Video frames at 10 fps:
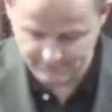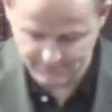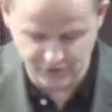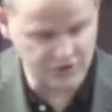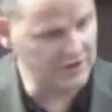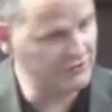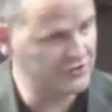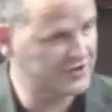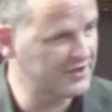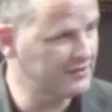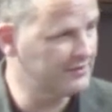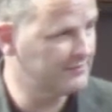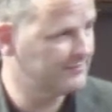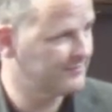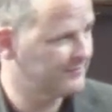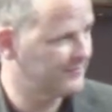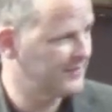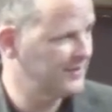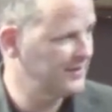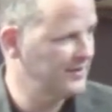You shall not steal.
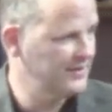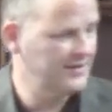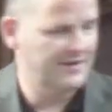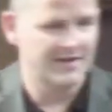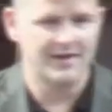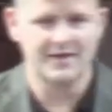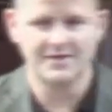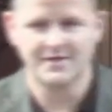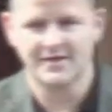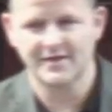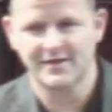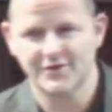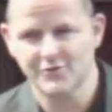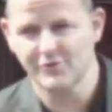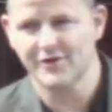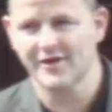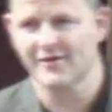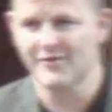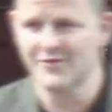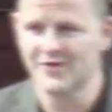And you're all looking
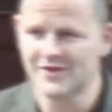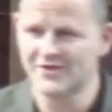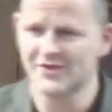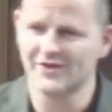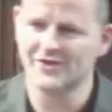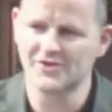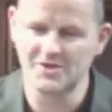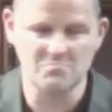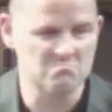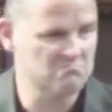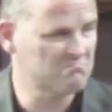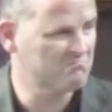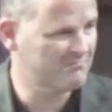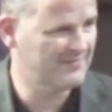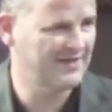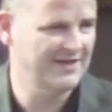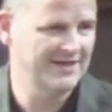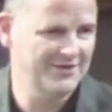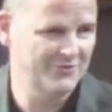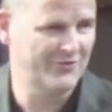around at each other saying,
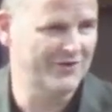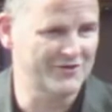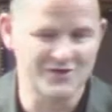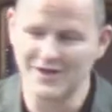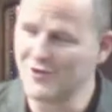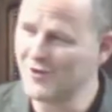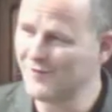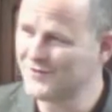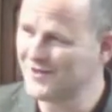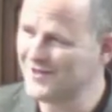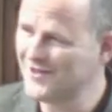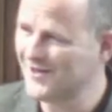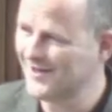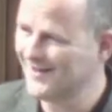do I think there's any thieves in here?